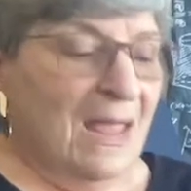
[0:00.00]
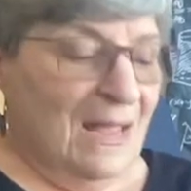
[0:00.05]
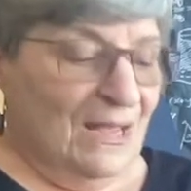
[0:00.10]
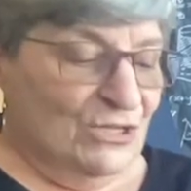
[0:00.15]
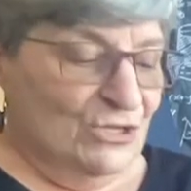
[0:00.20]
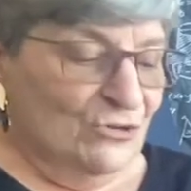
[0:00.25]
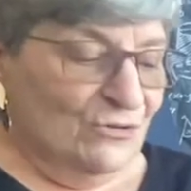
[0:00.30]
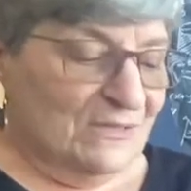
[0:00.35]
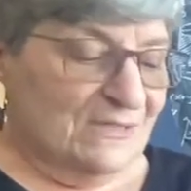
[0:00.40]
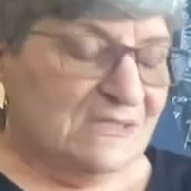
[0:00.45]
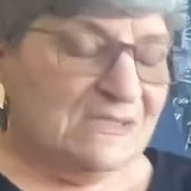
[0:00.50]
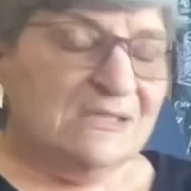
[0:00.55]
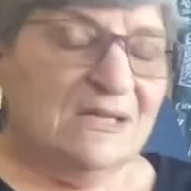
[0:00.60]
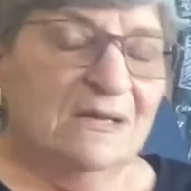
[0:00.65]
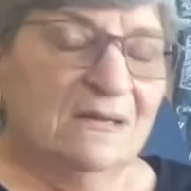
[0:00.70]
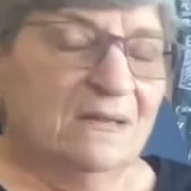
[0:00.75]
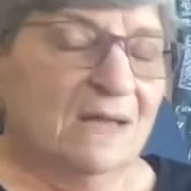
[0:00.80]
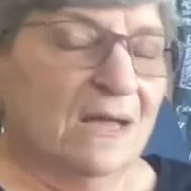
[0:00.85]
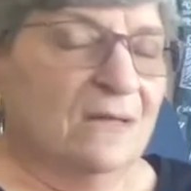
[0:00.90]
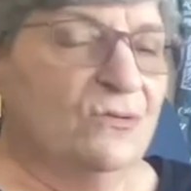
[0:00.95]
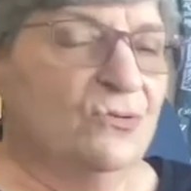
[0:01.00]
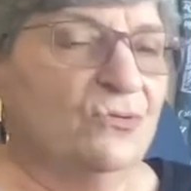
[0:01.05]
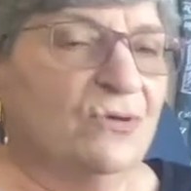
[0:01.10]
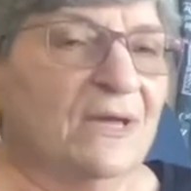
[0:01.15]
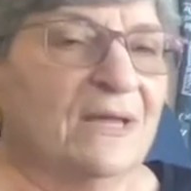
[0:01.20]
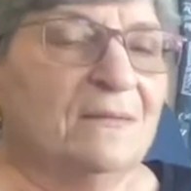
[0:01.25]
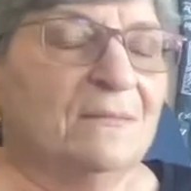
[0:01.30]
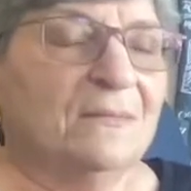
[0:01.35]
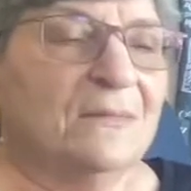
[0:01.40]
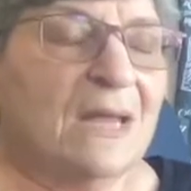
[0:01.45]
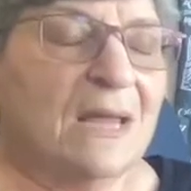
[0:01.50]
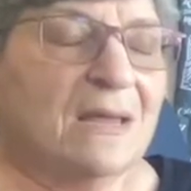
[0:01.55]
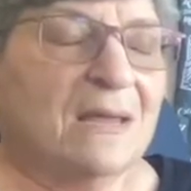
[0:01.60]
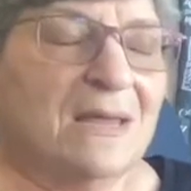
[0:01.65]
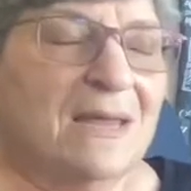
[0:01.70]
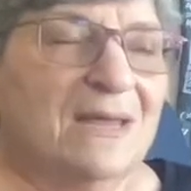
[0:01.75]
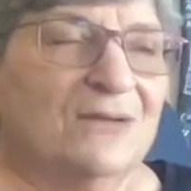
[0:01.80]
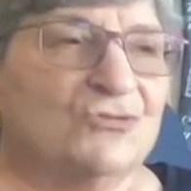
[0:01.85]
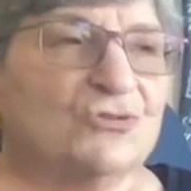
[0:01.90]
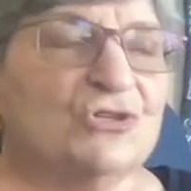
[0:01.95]
You can see that you can
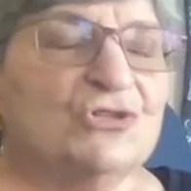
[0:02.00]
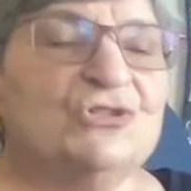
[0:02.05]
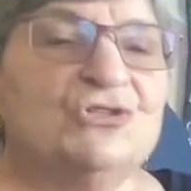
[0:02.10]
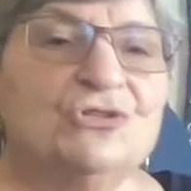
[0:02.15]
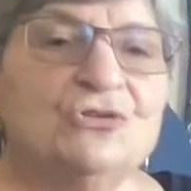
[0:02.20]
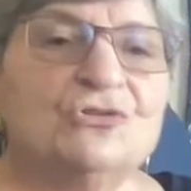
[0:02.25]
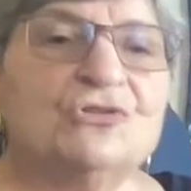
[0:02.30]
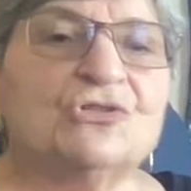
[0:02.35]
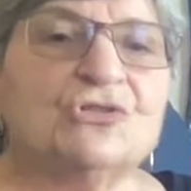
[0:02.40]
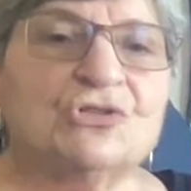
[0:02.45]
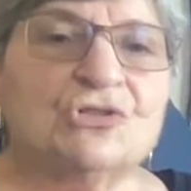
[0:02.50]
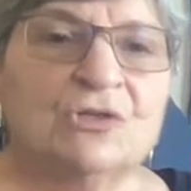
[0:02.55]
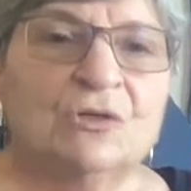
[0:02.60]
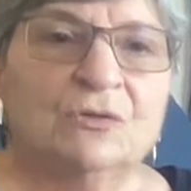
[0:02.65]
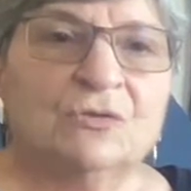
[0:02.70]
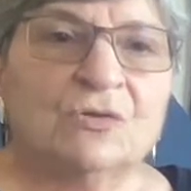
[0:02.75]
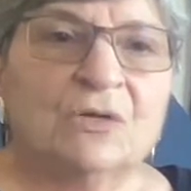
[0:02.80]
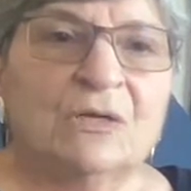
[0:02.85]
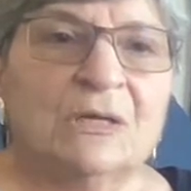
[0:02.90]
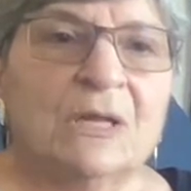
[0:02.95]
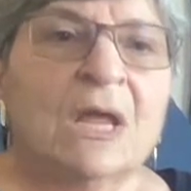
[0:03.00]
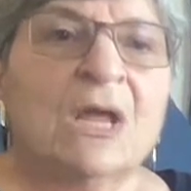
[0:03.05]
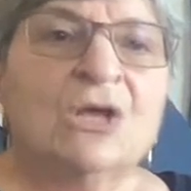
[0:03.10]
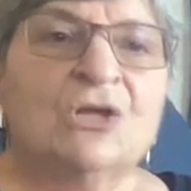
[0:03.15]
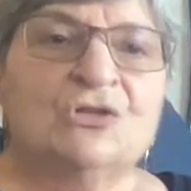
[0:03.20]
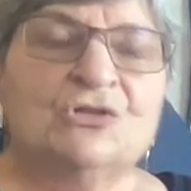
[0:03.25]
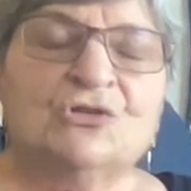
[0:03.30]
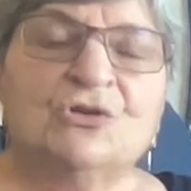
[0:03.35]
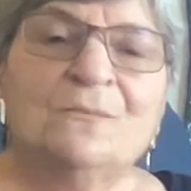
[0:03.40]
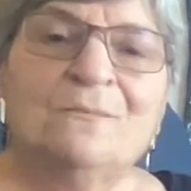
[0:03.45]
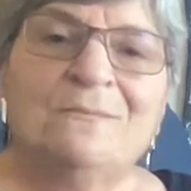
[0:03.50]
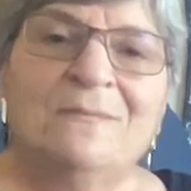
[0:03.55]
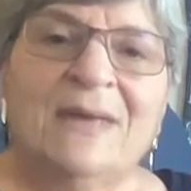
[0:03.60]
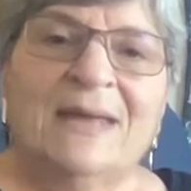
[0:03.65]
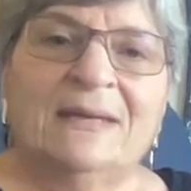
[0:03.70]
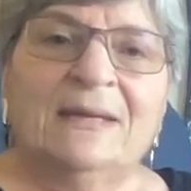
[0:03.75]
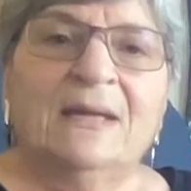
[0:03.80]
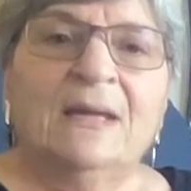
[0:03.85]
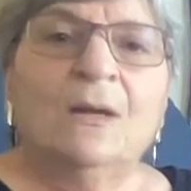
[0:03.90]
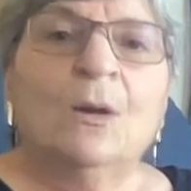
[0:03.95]
introduce children to
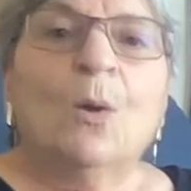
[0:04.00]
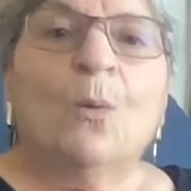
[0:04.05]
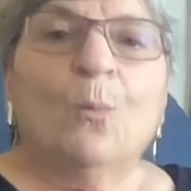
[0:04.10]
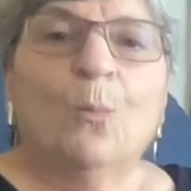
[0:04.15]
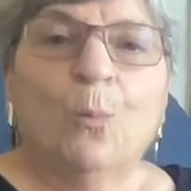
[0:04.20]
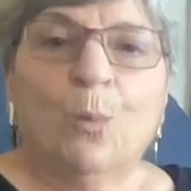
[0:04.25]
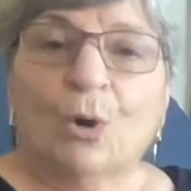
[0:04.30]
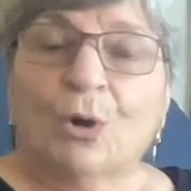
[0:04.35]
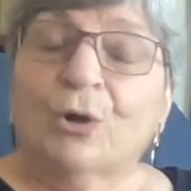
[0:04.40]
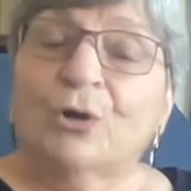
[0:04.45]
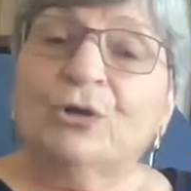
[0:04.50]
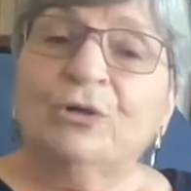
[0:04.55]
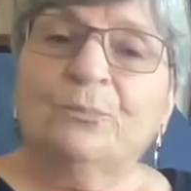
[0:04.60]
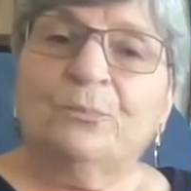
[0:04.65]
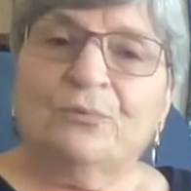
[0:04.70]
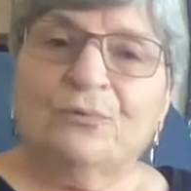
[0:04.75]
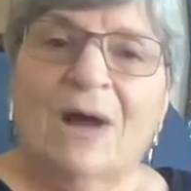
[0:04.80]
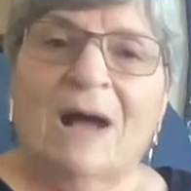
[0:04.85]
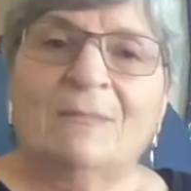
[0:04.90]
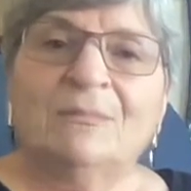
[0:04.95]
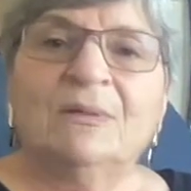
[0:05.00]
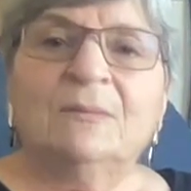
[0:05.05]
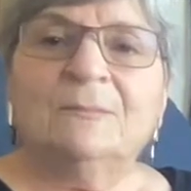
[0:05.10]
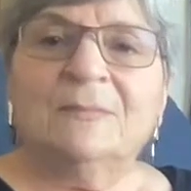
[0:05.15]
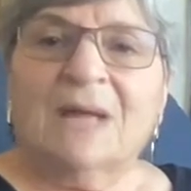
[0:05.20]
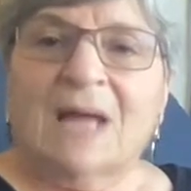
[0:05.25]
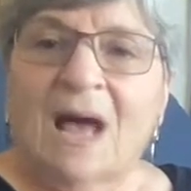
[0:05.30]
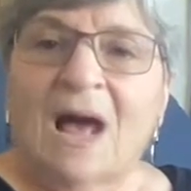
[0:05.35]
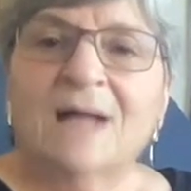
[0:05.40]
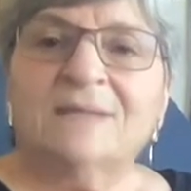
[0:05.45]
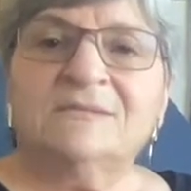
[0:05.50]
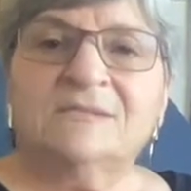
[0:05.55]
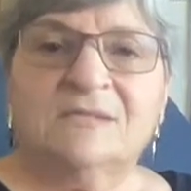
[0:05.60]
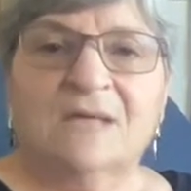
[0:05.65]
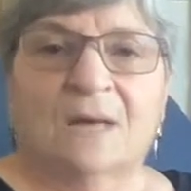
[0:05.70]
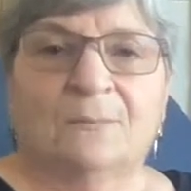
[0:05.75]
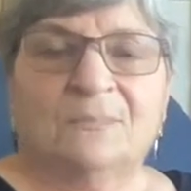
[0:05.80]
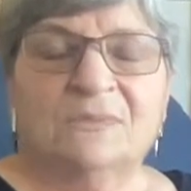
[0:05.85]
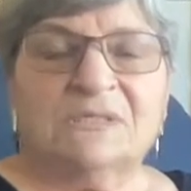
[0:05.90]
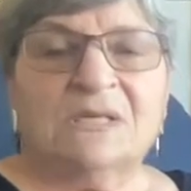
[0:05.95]
many word problem
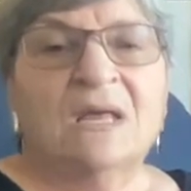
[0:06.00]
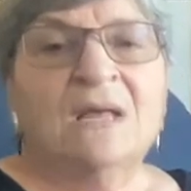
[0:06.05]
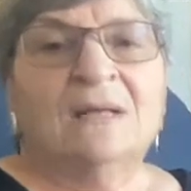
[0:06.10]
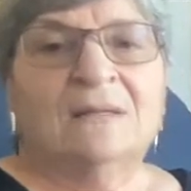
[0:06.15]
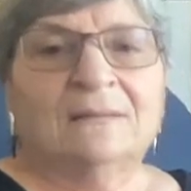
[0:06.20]
concepts,